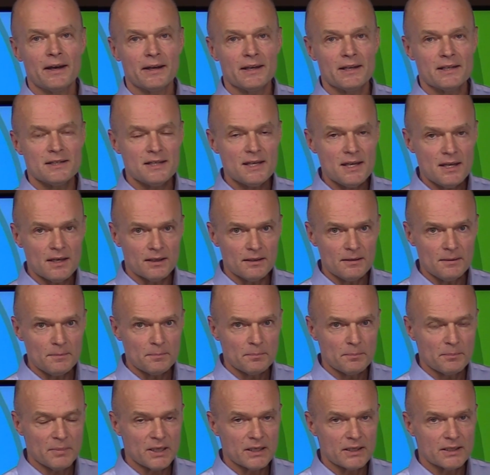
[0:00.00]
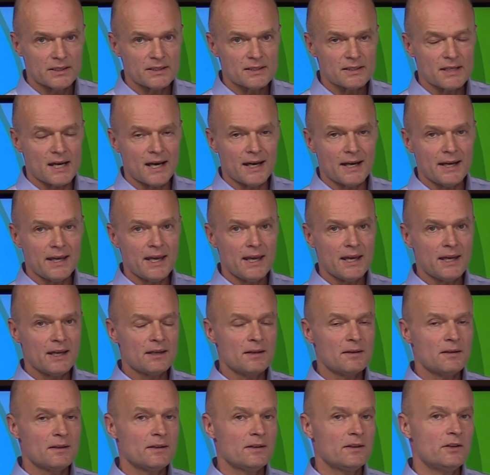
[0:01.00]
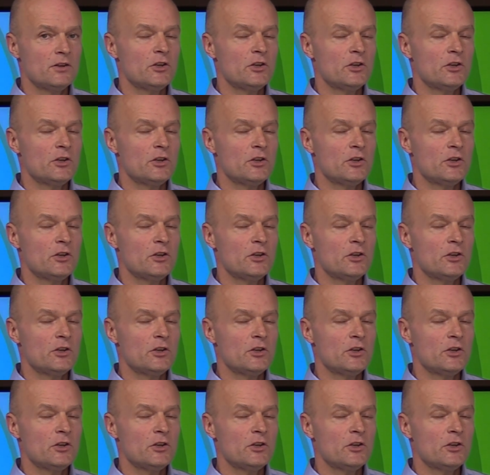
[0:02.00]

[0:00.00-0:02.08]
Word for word: idea because I had